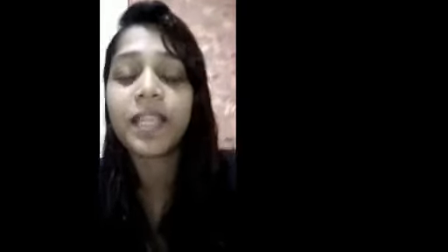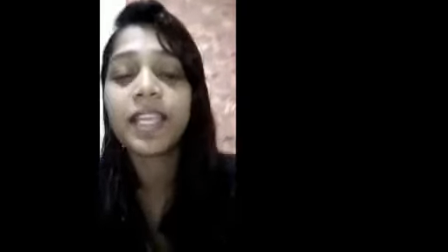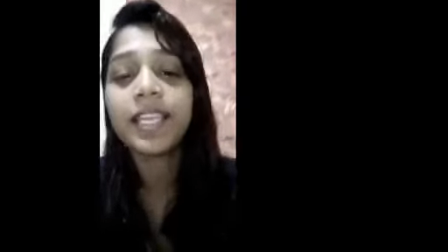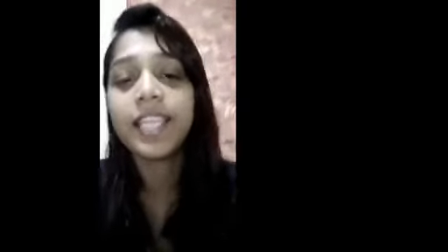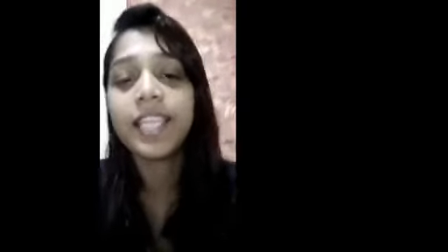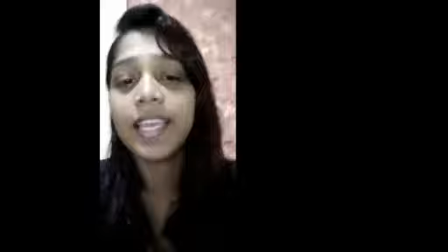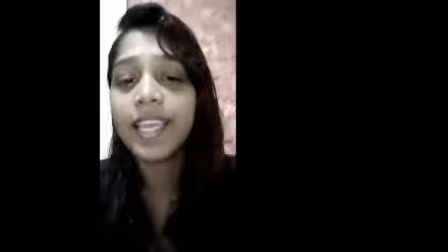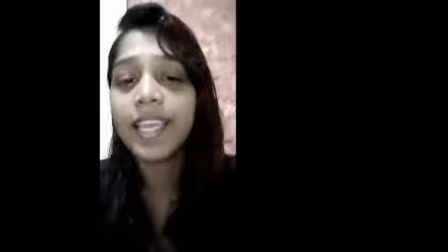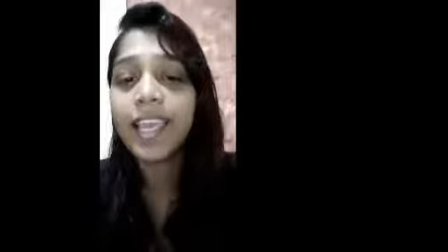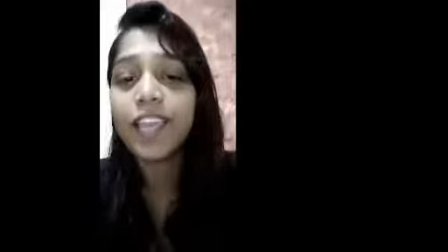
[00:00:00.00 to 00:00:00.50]

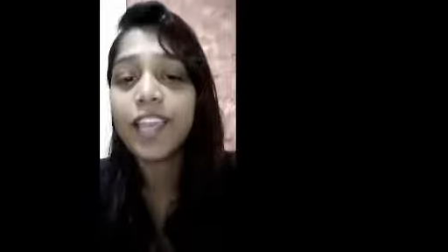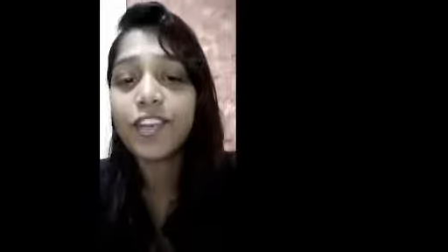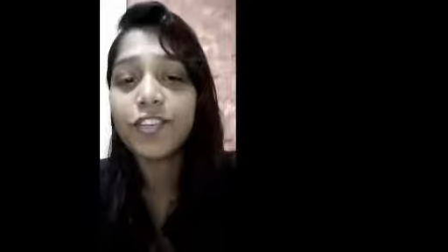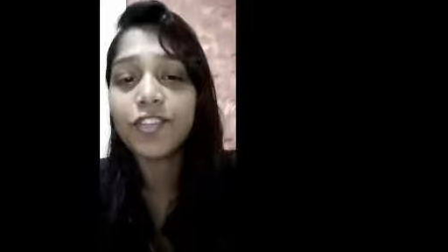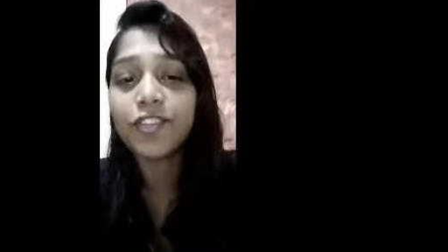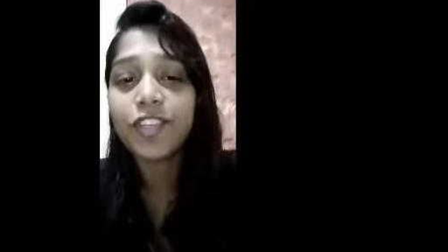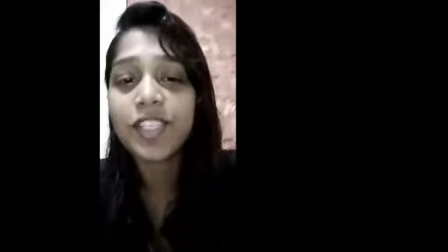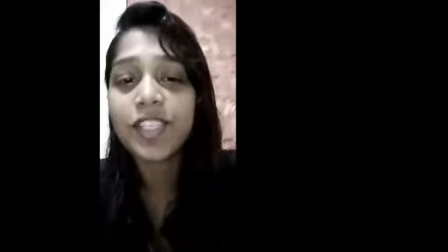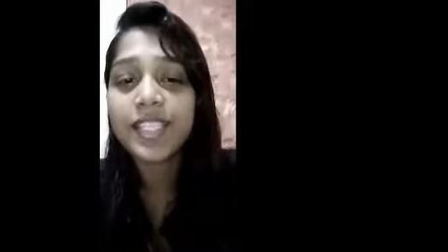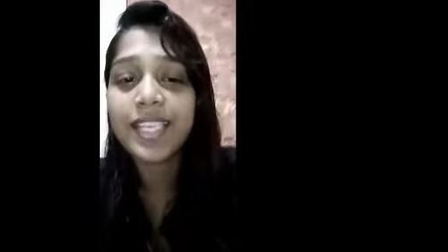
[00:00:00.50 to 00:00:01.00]
Take care
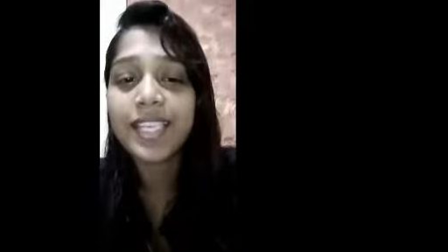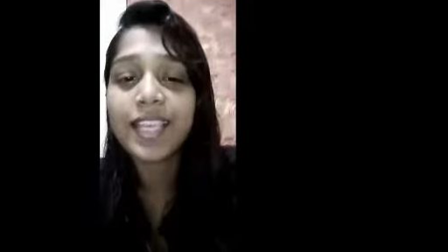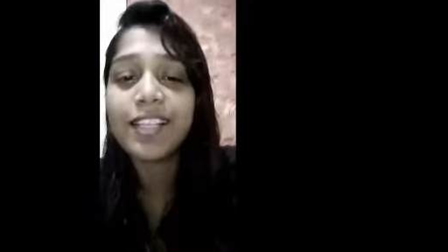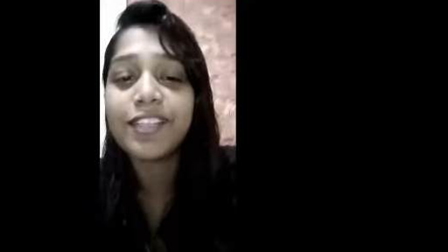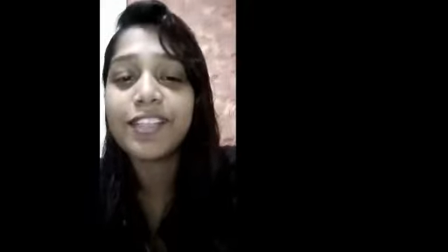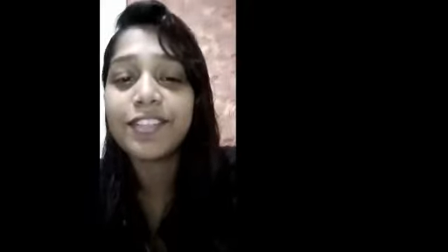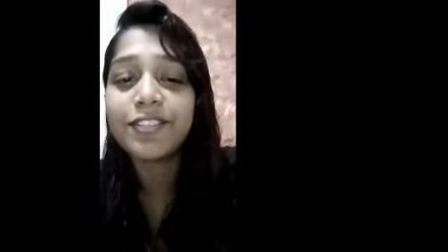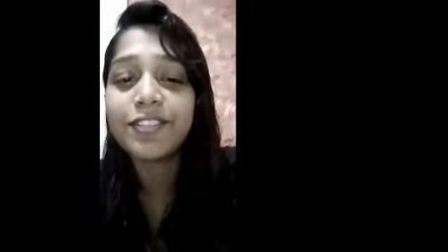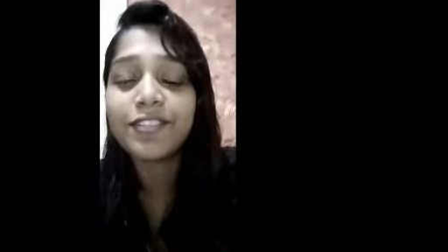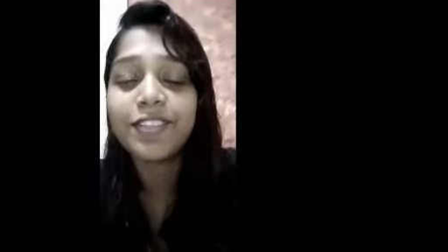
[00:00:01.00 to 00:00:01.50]
of
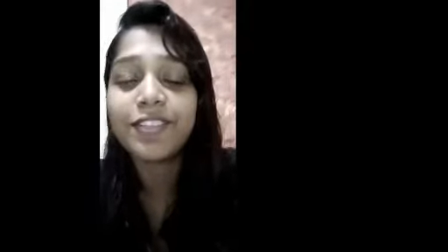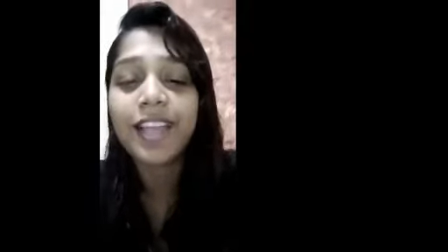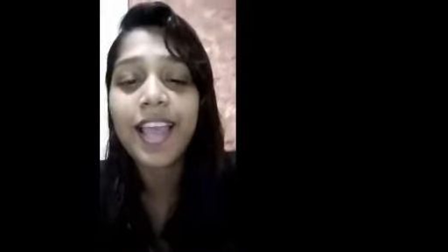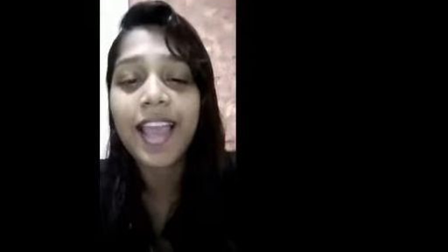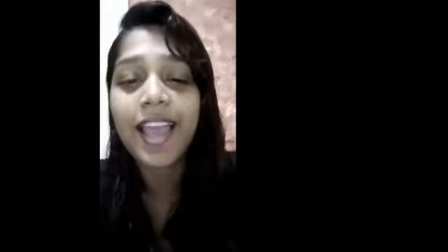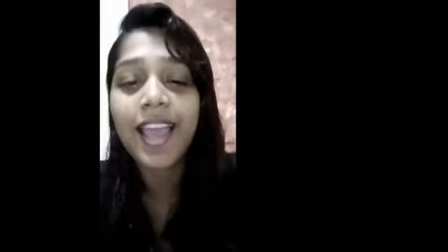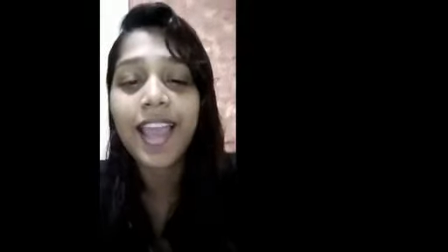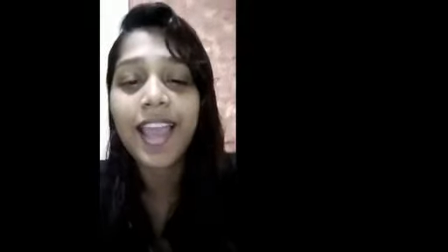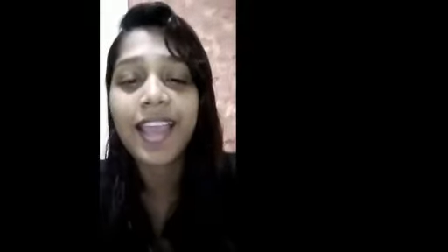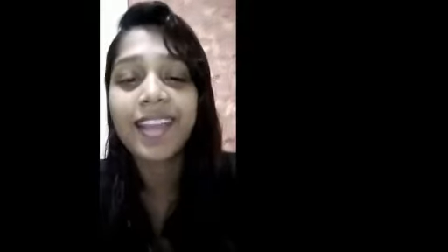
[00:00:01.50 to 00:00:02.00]
yourself,
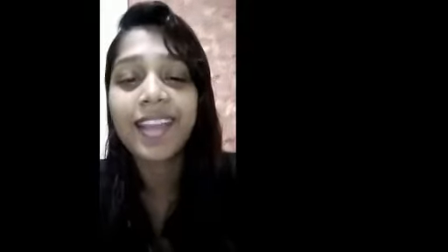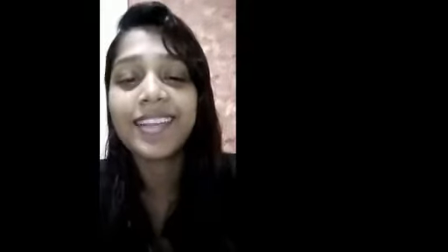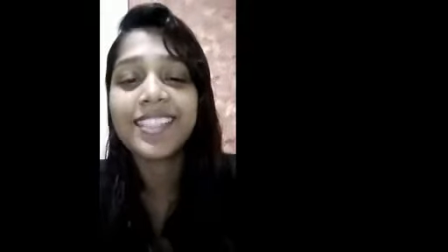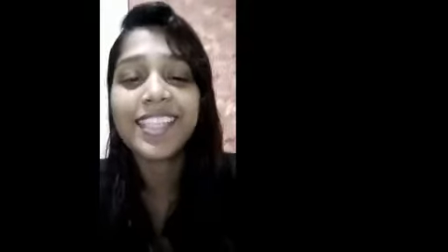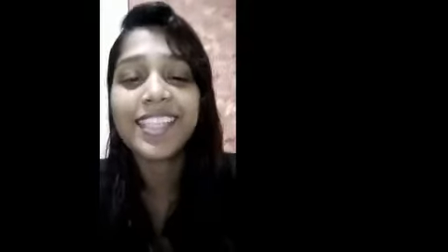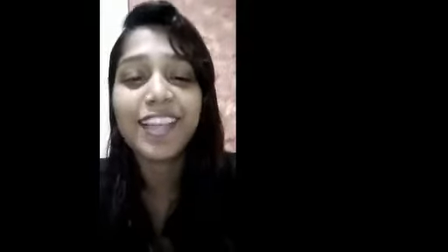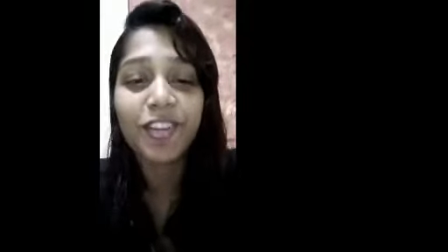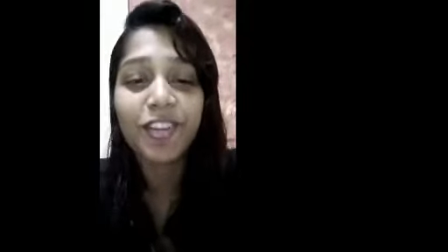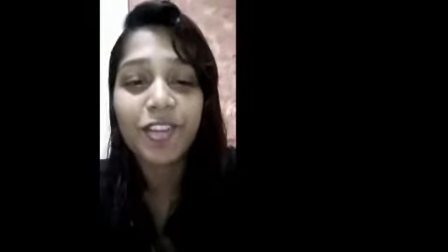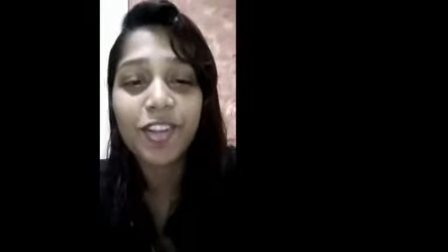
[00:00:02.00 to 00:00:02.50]
and
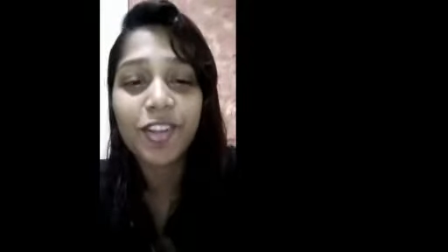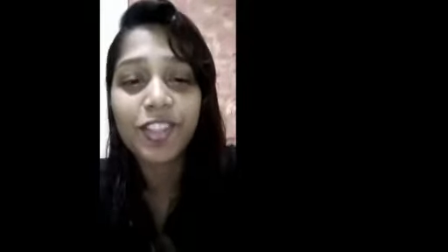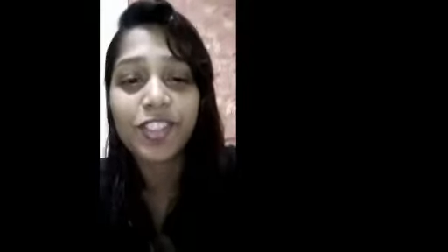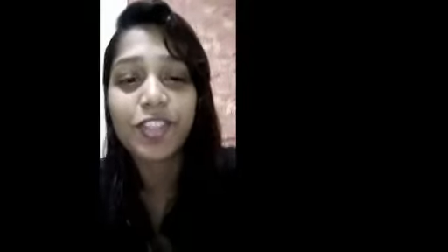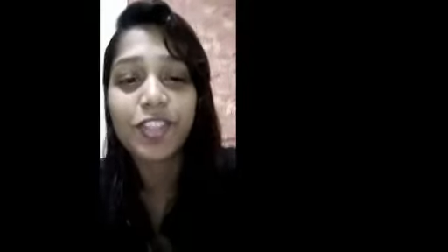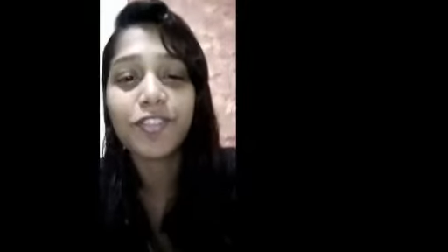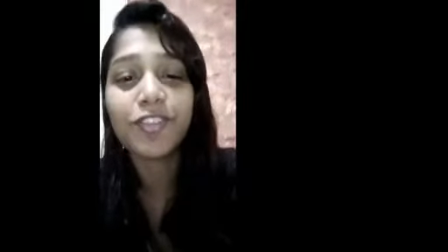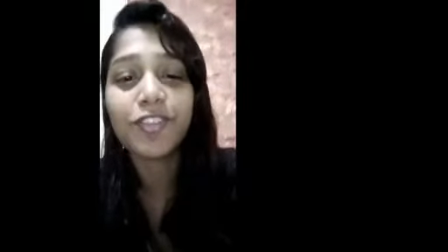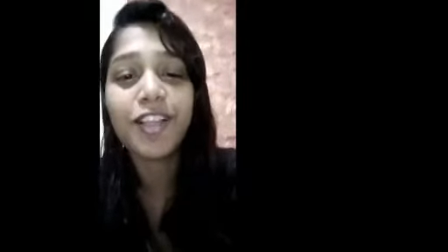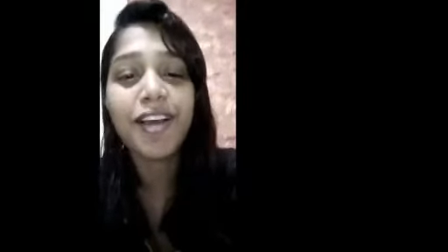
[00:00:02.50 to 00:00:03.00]
sending you
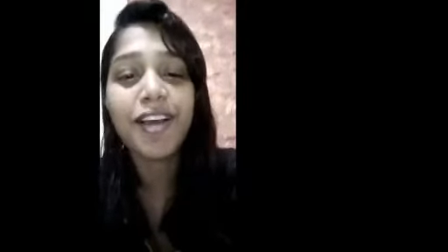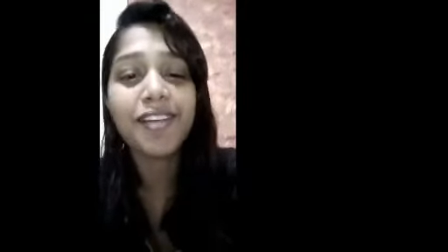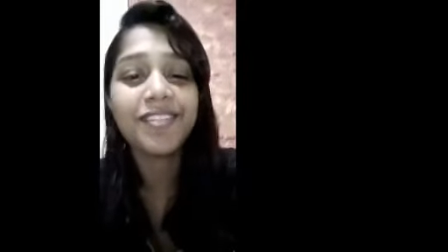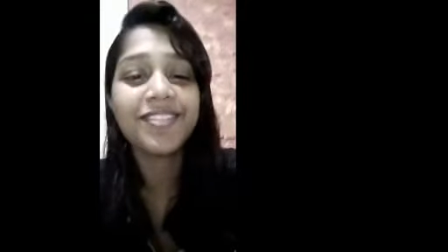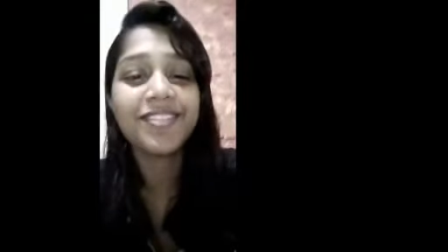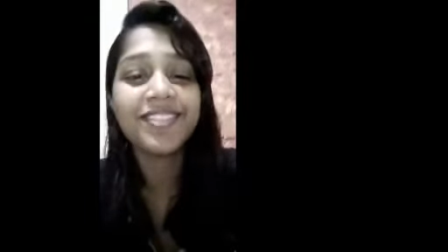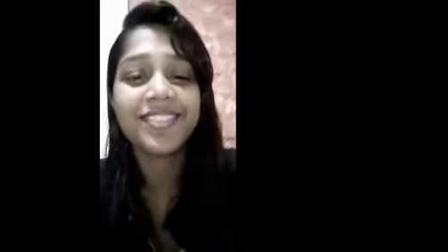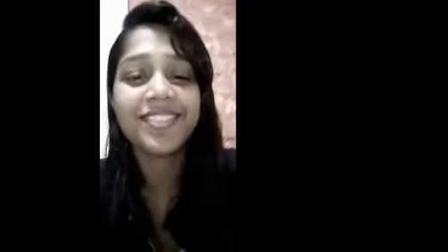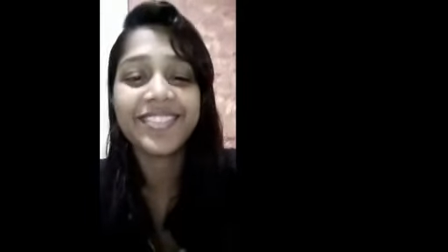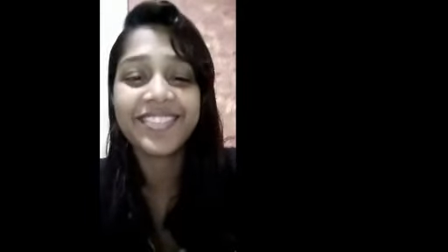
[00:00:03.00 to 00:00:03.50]
lots of love.